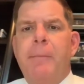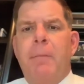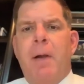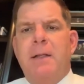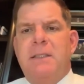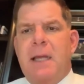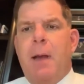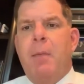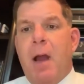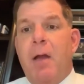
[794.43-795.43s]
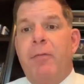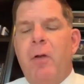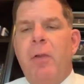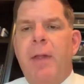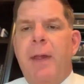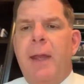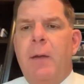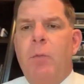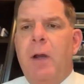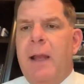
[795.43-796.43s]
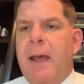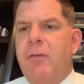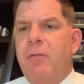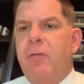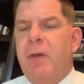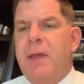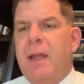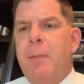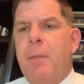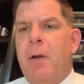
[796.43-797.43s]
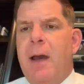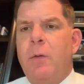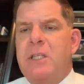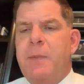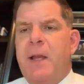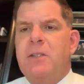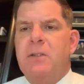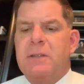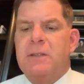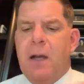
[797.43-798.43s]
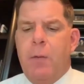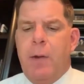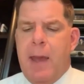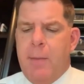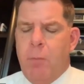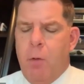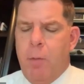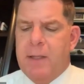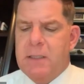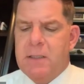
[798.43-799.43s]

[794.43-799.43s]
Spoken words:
Some are full, and we're going to have to really think about how do we space those out and add more buses.